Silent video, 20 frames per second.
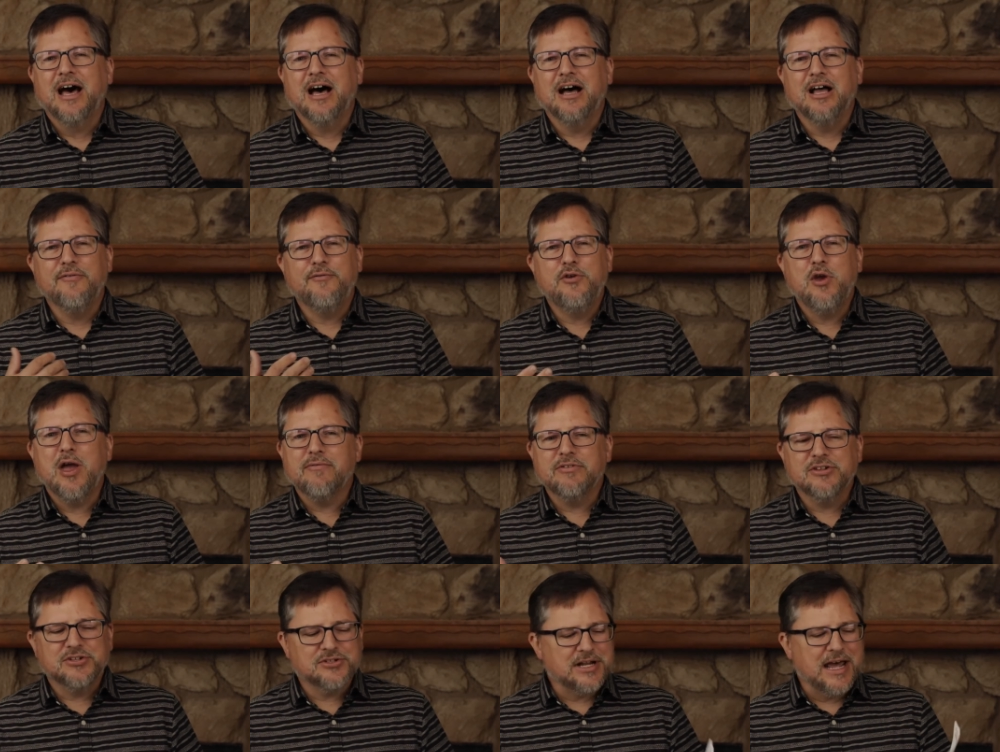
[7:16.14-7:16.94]
Uh, if you
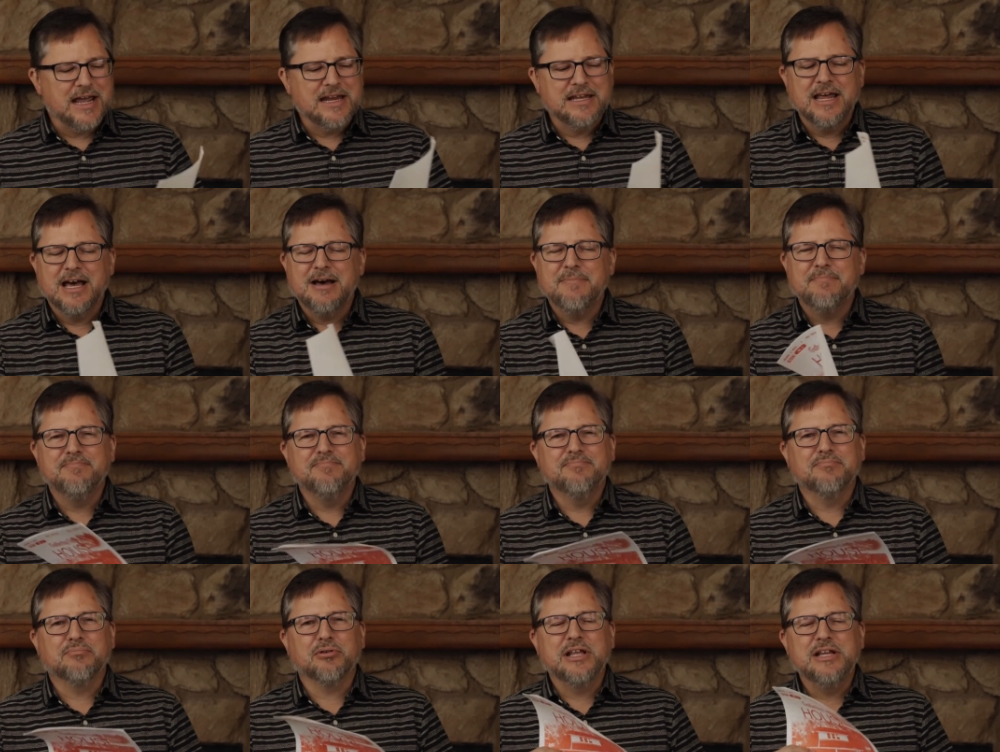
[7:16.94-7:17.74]
haven't signed
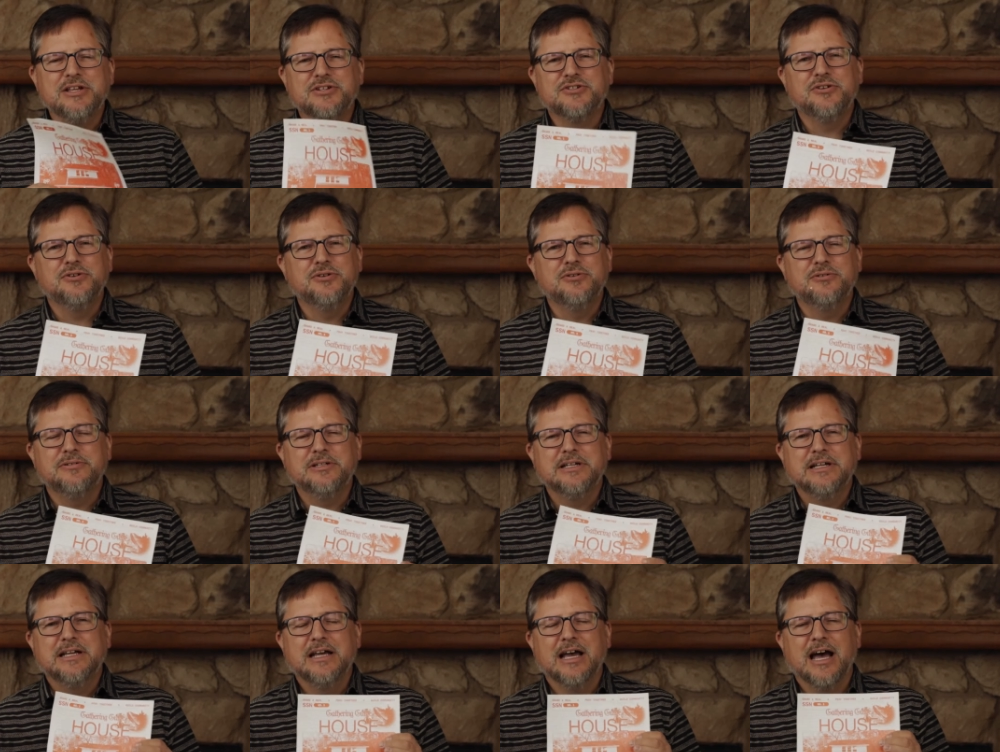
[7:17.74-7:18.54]
up, please do.